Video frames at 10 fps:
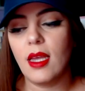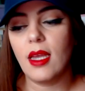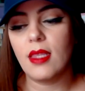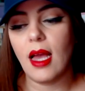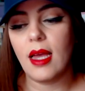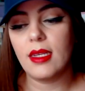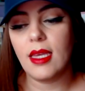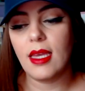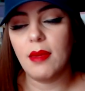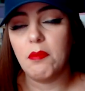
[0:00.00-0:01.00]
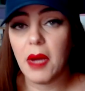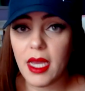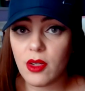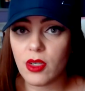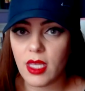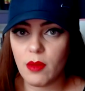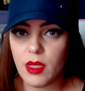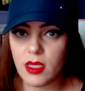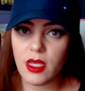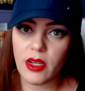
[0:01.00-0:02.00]
that a minor can be
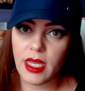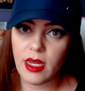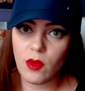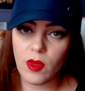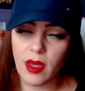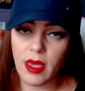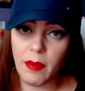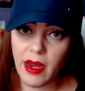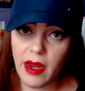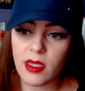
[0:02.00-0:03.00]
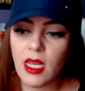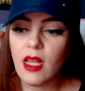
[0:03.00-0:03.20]
interrogated without a parent,